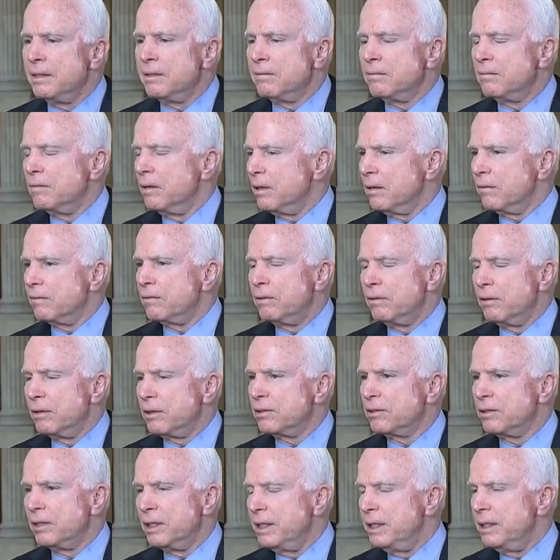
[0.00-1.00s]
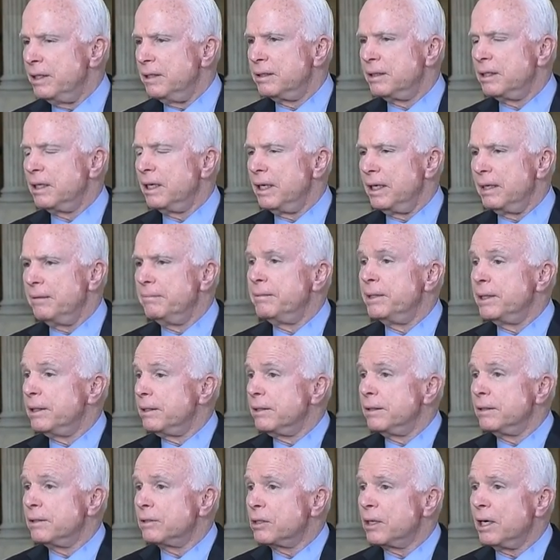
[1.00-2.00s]
Well, of course, any time
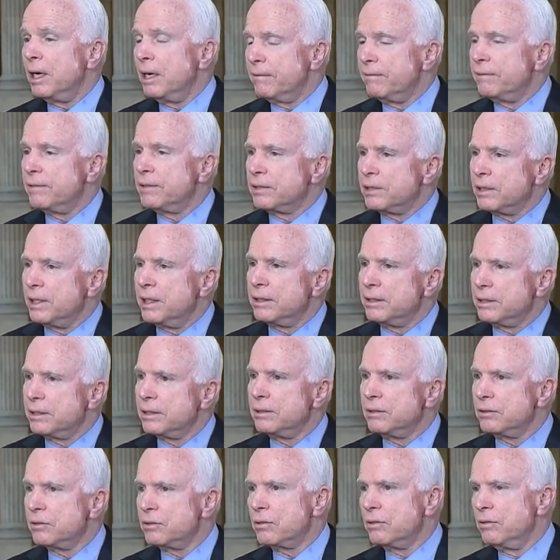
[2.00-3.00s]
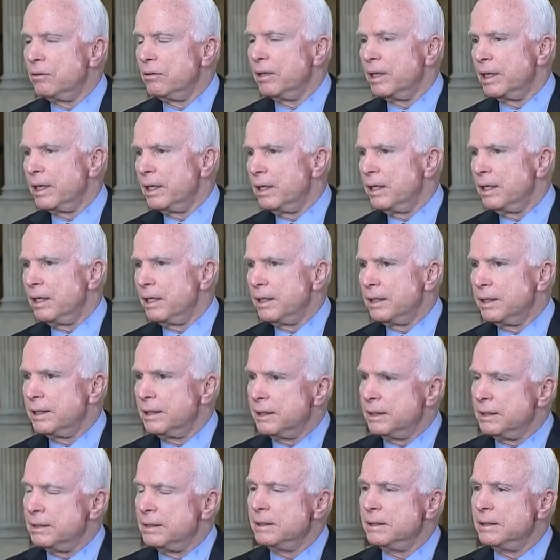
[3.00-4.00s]
there is conversations going on
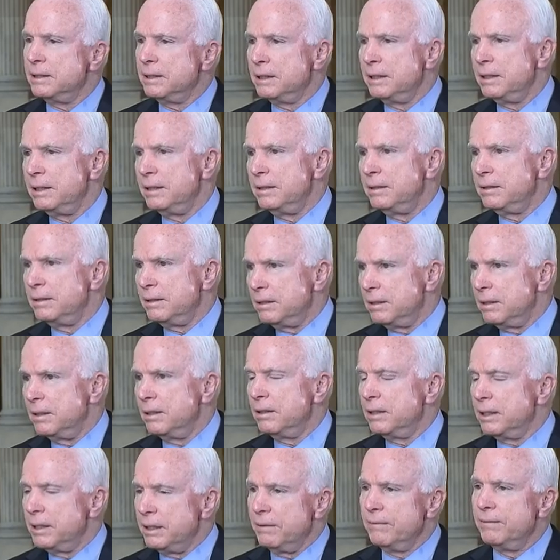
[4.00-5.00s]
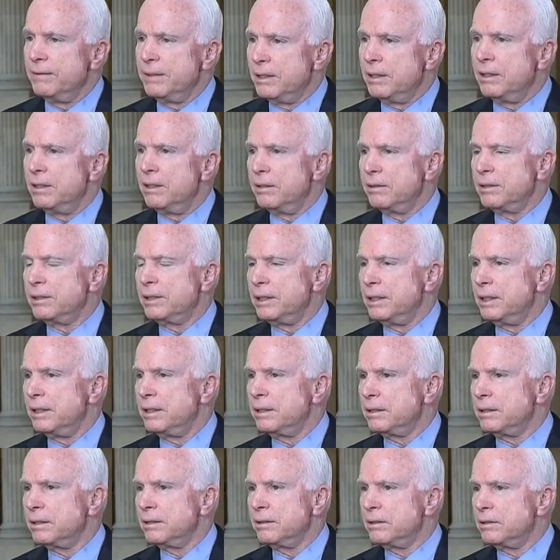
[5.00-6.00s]
and even
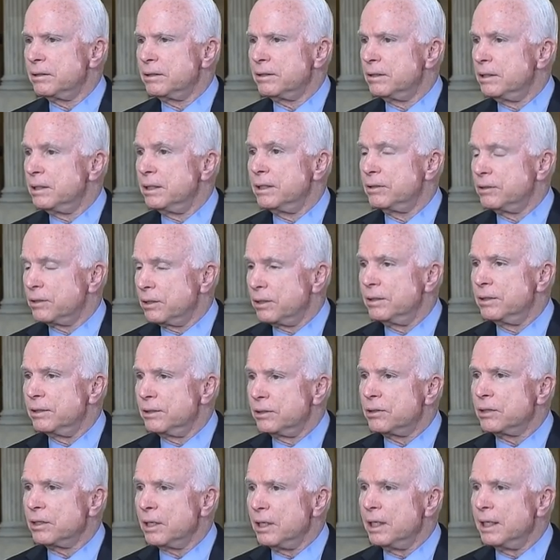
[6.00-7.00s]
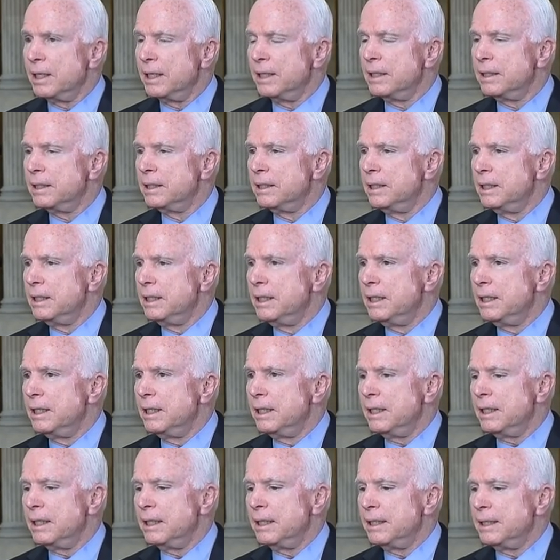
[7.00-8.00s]
negotiations, it's a good sign.
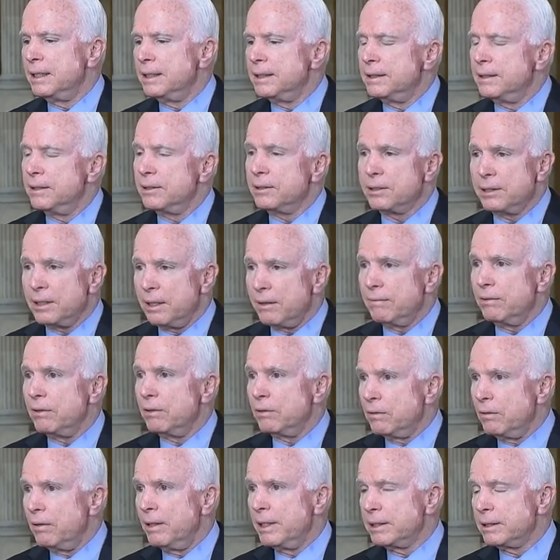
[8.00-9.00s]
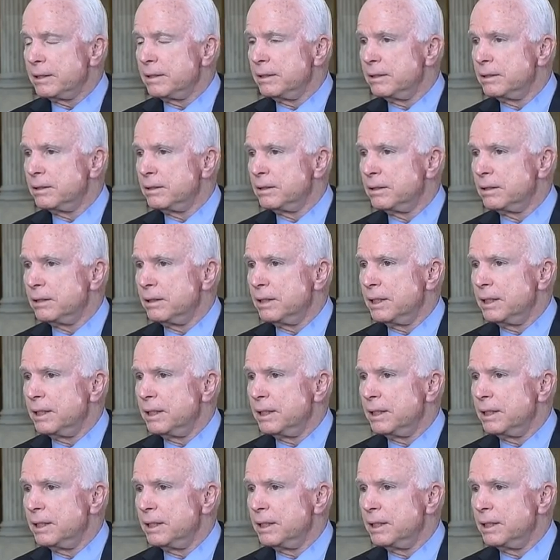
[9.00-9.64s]
There are several questions.